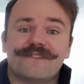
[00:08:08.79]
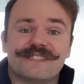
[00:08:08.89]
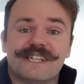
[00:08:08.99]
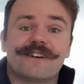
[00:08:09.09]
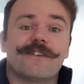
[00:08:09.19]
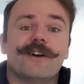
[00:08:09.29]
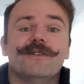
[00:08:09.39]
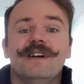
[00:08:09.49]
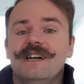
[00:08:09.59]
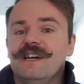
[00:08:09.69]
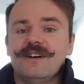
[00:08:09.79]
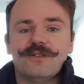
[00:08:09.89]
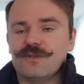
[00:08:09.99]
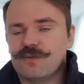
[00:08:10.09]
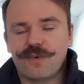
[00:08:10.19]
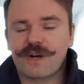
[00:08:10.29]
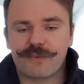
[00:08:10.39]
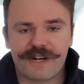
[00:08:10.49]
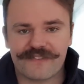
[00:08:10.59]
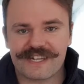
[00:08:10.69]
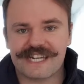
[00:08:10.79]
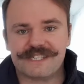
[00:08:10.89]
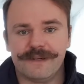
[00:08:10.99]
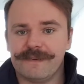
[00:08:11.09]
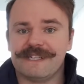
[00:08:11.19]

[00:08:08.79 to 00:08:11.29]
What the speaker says: Xero, or whatever the case may be.